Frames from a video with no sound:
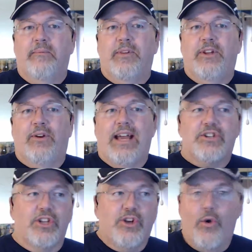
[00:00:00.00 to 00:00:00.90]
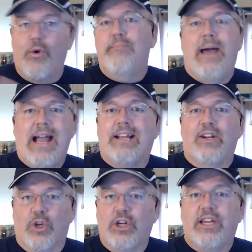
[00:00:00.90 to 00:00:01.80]
And actually going back
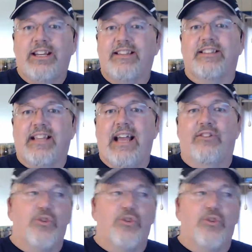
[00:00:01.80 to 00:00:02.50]
and looking at the science,